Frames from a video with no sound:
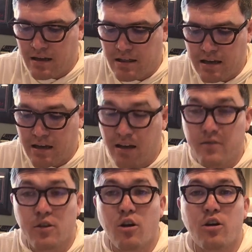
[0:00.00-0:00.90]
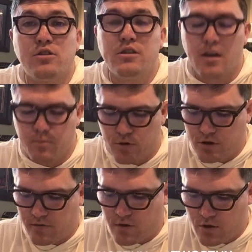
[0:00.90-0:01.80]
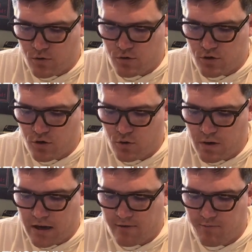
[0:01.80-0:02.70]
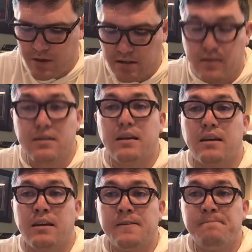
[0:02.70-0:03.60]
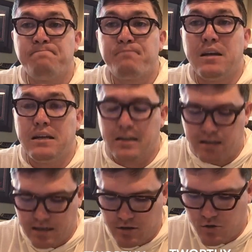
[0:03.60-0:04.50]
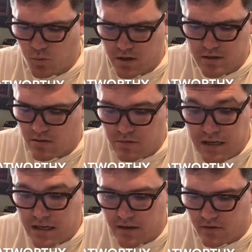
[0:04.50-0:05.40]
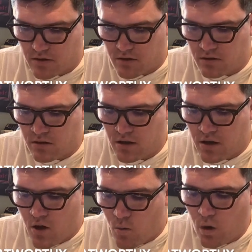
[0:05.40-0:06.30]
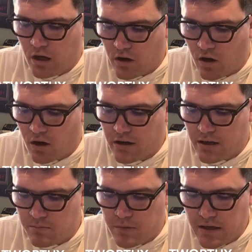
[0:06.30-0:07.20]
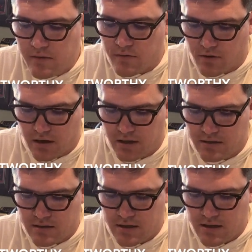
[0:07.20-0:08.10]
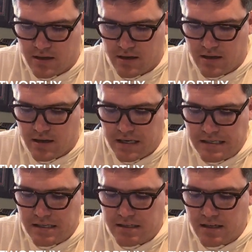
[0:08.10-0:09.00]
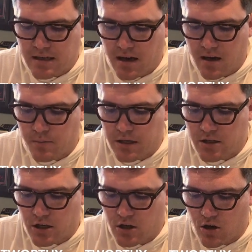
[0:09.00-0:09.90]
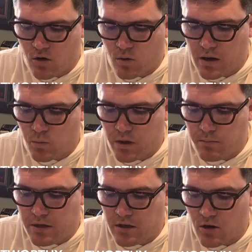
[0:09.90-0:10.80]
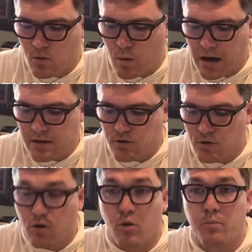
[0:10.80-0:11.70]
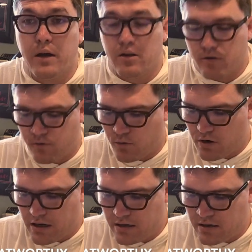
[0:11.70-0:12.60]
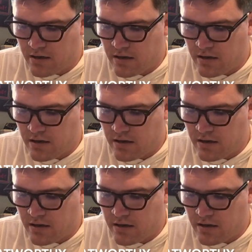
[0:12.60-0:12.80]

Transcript: thinking of the large numbers of those who have been sick. And he continues, What is the meaning of it all? What ought it mean for us? Is it to come and to go, and we be no wiser or better for it?